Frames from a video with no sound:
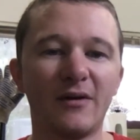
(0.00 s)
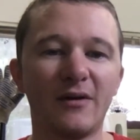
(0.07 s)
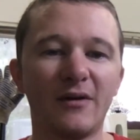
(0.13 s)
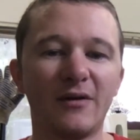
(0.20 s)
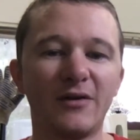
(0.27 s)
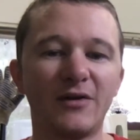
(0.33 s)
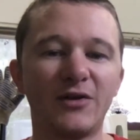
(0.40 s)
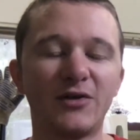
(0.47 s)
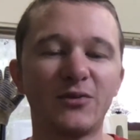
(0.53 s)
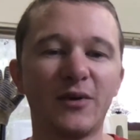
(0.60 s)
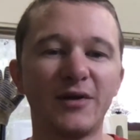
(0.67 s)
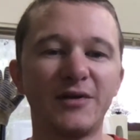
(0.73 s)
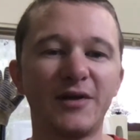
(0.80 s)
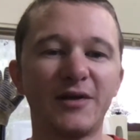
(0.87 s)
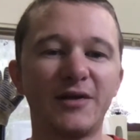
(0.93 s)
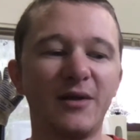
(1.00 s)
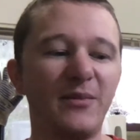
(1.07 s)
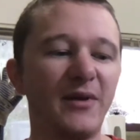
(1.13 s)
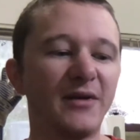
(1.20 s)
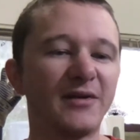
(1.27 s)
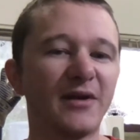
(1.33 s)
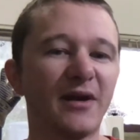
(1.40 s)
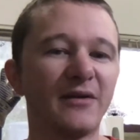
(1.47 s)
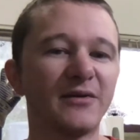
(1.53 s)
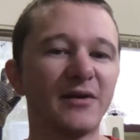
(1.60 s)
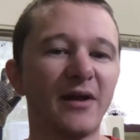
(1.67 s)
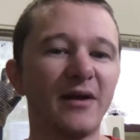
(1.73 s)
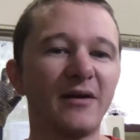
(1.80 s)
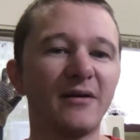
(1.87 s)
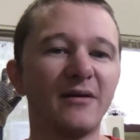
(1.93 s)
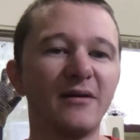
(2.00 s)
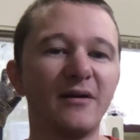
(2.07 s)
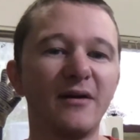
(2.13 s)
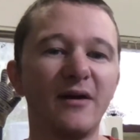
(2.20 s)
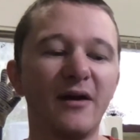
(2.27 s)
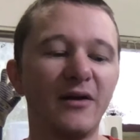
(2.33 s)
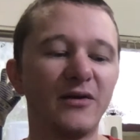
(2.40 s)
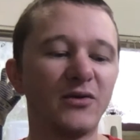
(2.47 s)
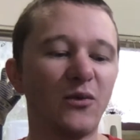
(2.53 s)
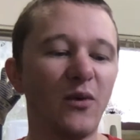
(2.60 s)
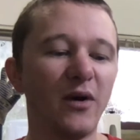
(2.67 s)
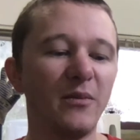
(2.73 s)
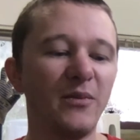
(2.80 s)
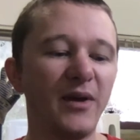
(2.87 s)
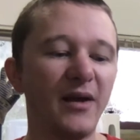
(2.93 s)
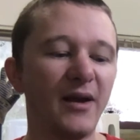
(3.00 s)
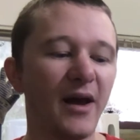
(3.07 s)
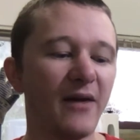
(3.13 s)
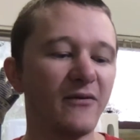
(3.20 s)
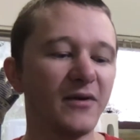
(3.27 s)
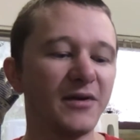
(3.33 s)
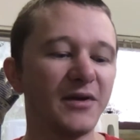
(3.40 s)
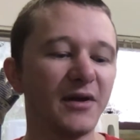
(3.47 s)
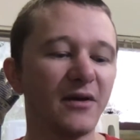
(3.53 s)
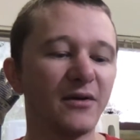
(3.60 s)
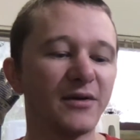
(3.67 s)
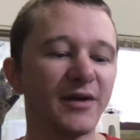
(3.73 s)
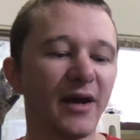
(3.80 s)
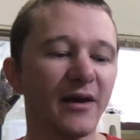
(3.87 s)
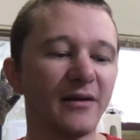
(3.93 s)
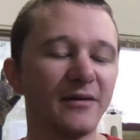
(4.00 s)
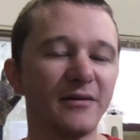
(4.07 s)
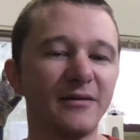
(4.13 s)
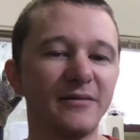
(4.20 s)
This is what 60 beats sounds like. It's one beat every single second.